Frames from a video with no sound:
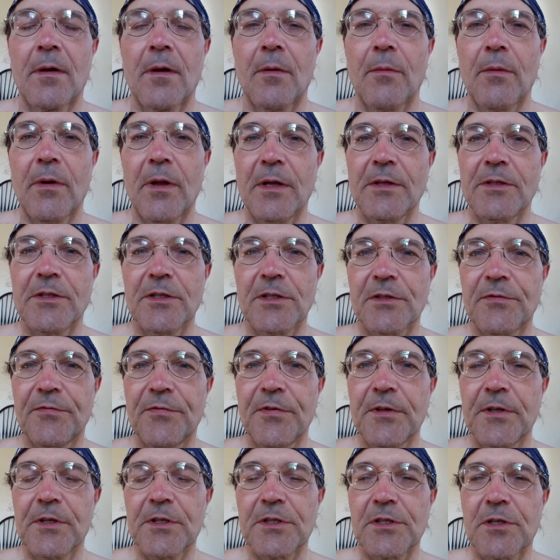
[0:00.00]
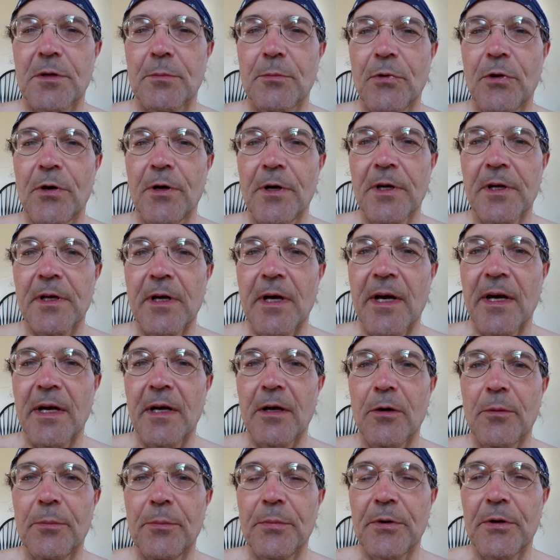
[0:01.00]
Well, I just finished a morning
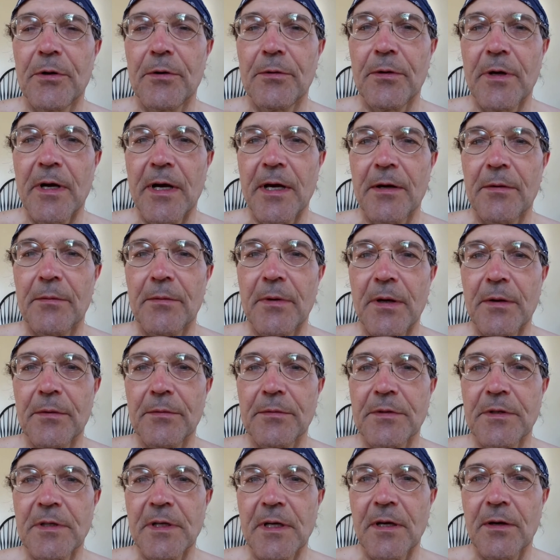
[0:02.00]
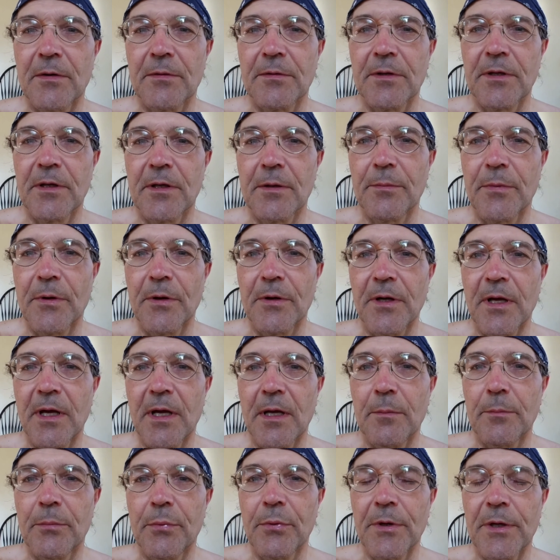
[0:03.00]
eye-opener ride around town, did about
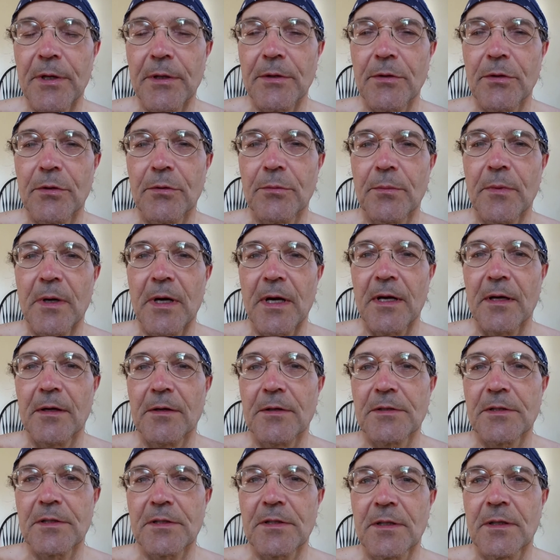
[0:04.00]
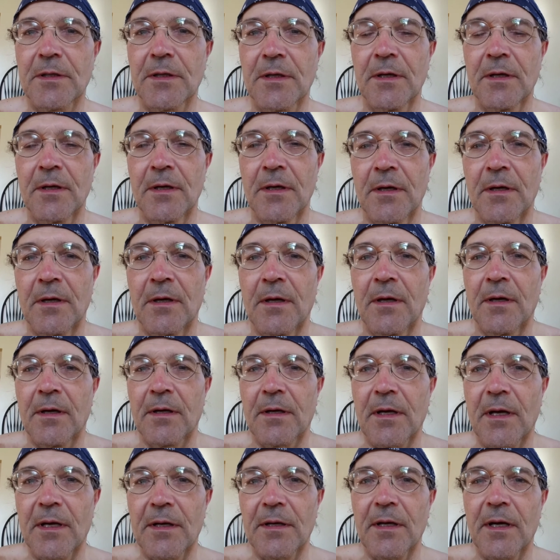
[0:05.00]
8.2 miles.
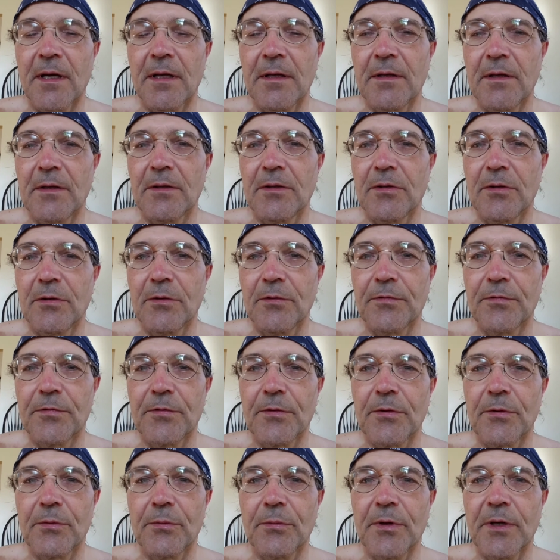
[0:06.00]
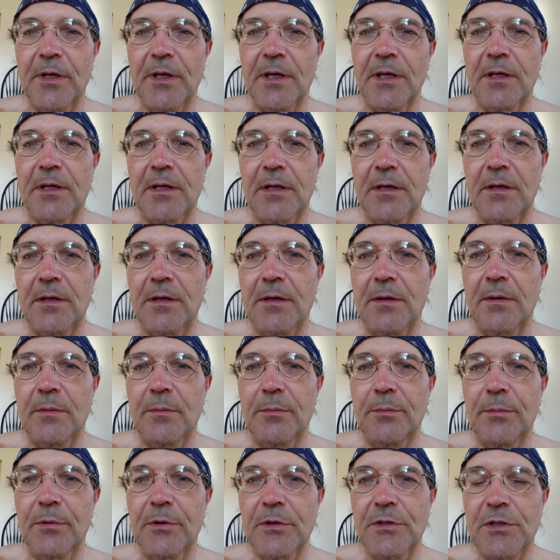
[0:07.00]
Got 92 for the week,
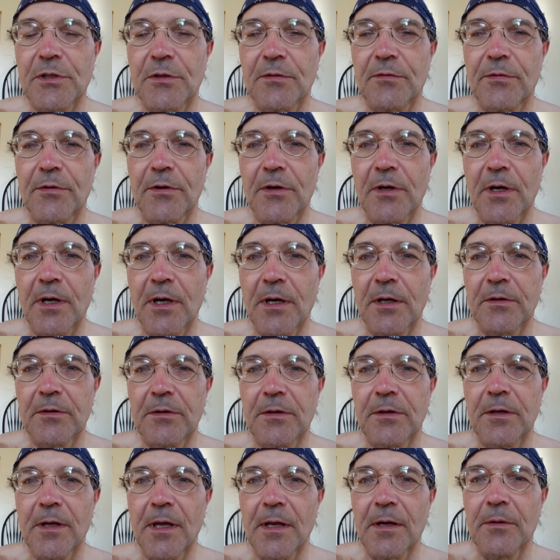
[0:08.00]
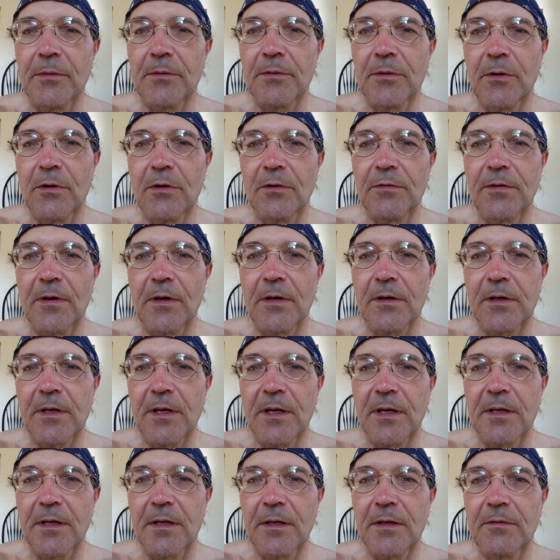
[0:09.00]
pushing for 100. I don't know if I'll
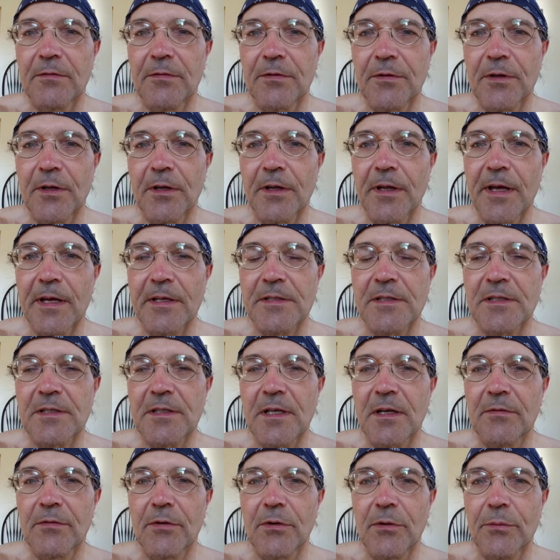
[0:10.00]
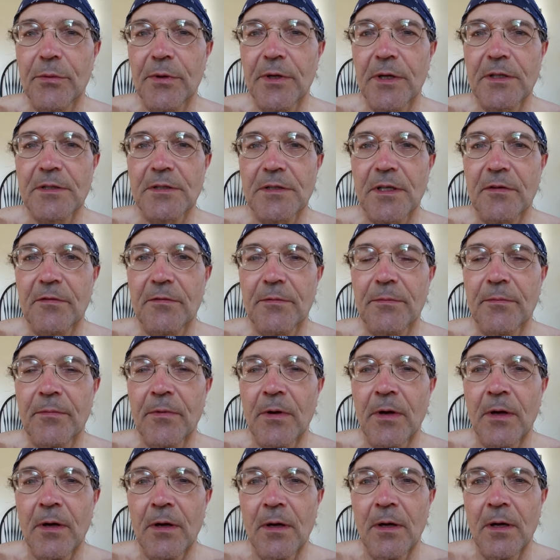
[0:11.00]
get it. For the last several weeks, I've
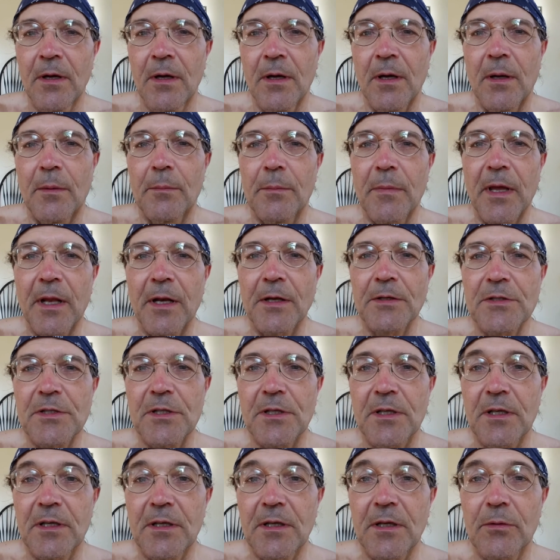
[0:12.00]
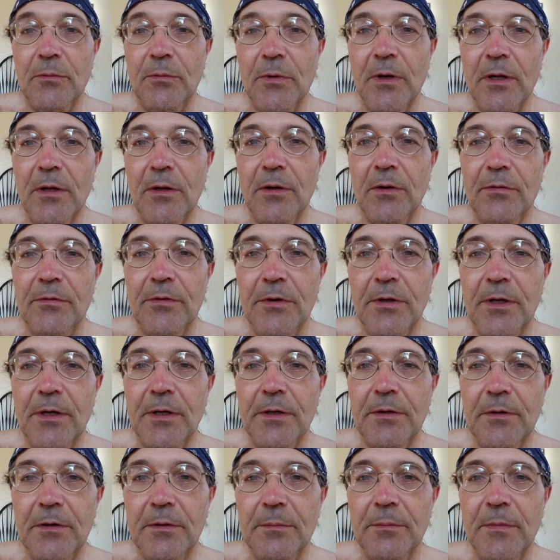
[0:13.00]
managed to get in well over
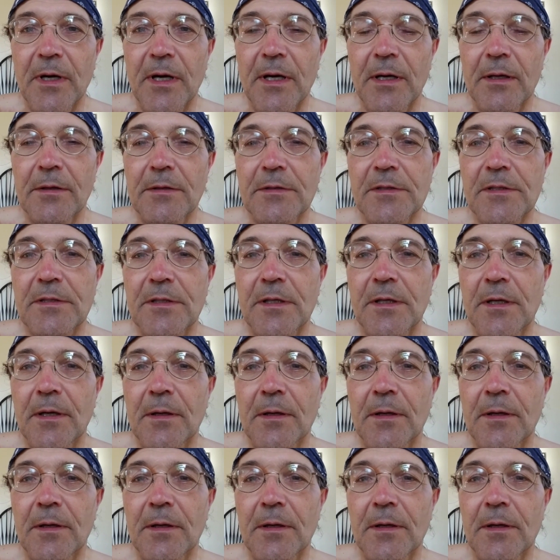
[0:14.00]
100 miles.